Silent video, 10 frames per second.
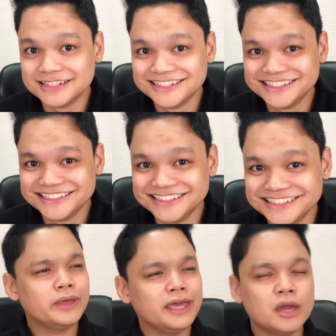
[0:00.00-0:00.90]
Along
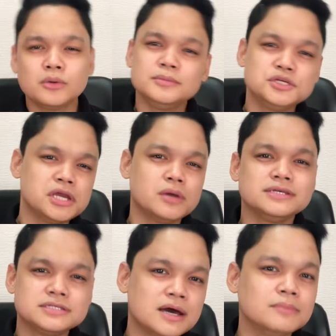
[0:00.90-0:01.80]
the way, I will be
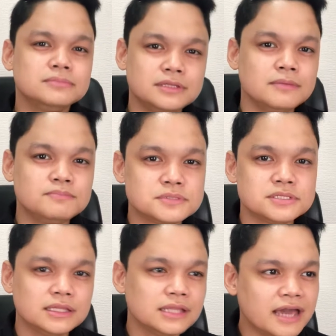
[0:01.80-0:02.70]
sharing some tips that